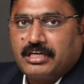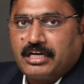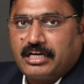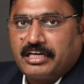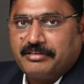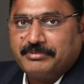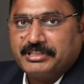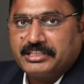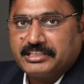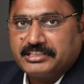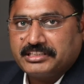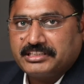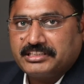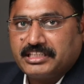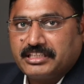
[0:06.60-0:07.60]
I am
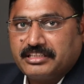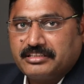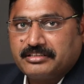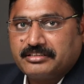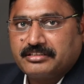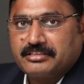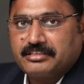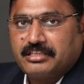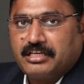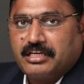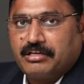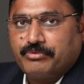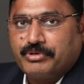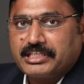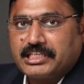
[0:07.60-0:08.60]
Indrajeet Jain.
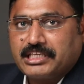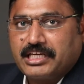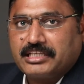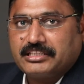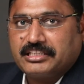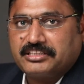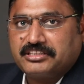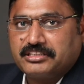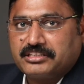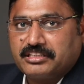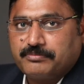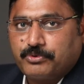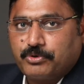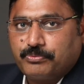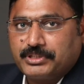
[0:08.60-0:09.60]
I am working as the
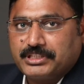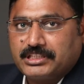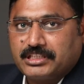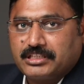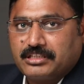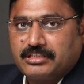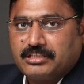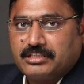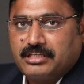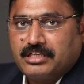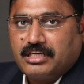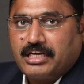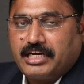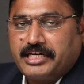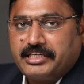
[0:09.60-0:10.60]
assistant professor
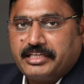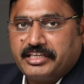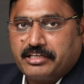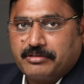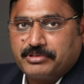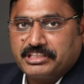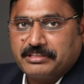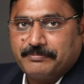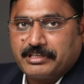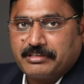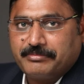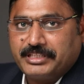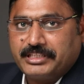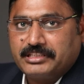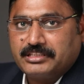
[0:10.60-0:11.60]
and head of the
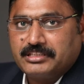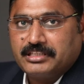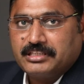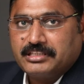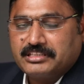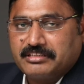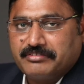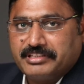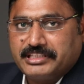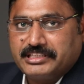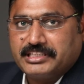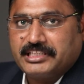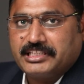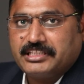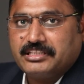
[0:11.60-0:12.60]
department Civil
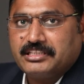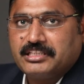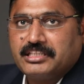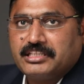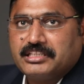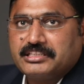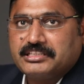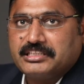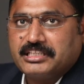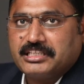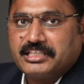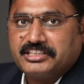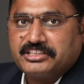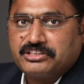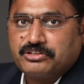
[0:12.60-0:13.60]
Engineering,
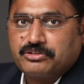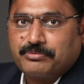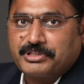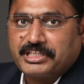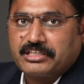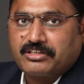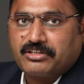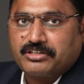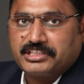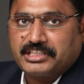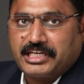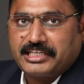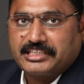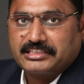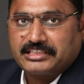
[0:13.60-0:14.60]
Sinhgad Institute of
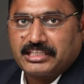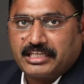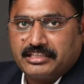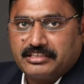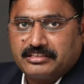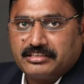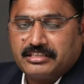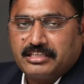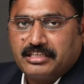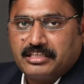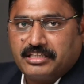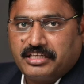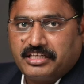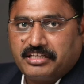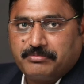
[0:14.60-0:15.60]
Technology and Science,
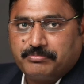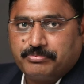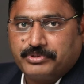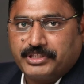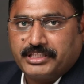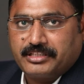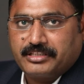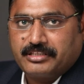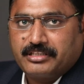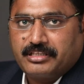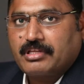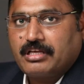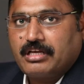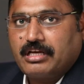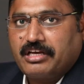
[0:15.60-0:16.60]
Narhe, Pune.
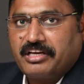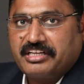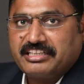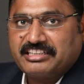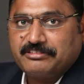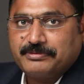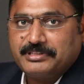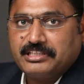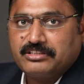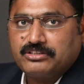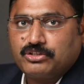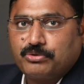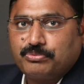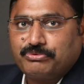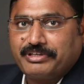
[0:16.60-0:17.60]
I have an
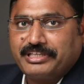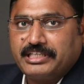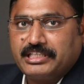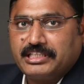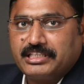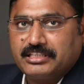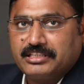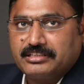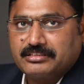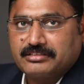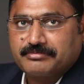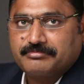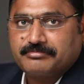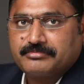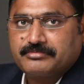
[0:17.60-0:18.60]
experience of 20 years.